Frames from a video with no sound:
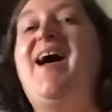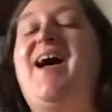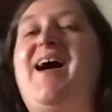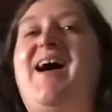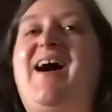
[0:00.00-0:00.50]

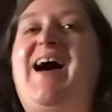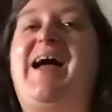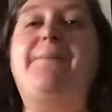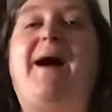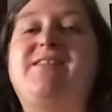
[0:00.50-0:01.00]
I
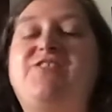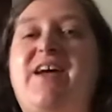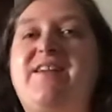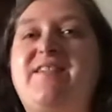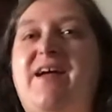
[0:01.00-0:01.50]

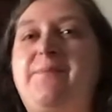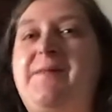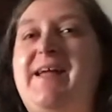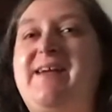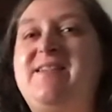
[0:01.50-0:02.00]
apologize, I
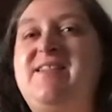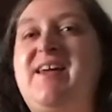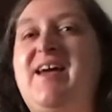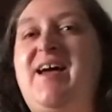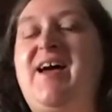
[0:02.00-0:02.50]
planned
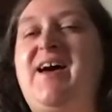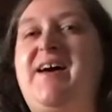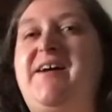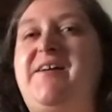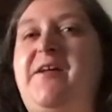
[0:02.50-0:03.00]

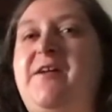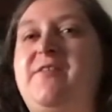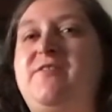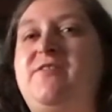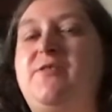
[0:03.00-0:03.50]
on
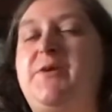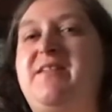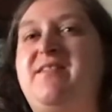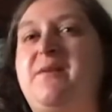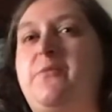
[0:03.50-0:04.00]
doing
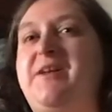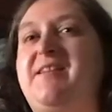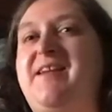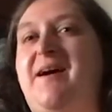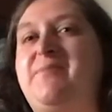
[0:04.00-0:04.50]
some weekly
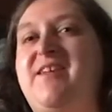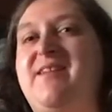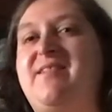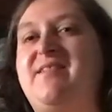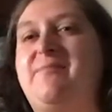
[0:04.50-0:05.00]
updates
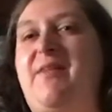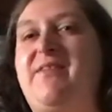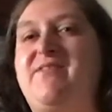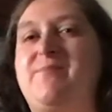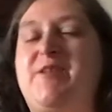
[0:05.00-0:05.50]
this month of
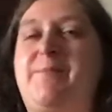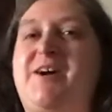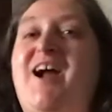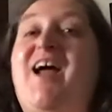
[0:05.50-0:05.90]
September.